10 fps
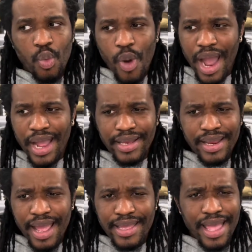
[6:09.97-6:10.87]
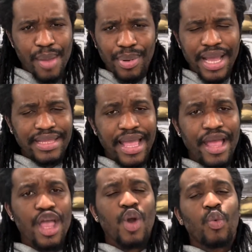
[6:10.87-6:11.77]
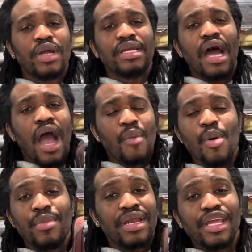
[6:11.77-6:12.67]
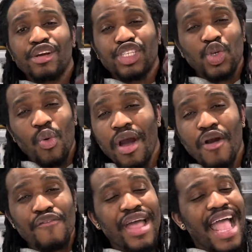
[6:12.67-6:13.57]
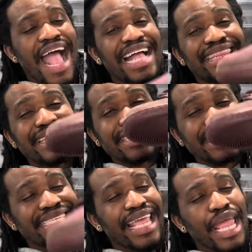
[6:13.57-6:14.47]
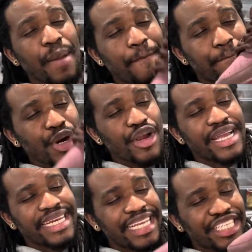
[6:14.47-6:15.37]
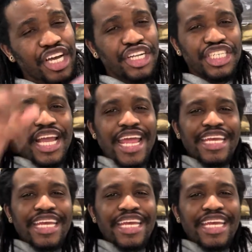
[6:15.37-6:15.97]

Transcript: Why did I cap like that when the Amanir 12 had the same burgundy touch?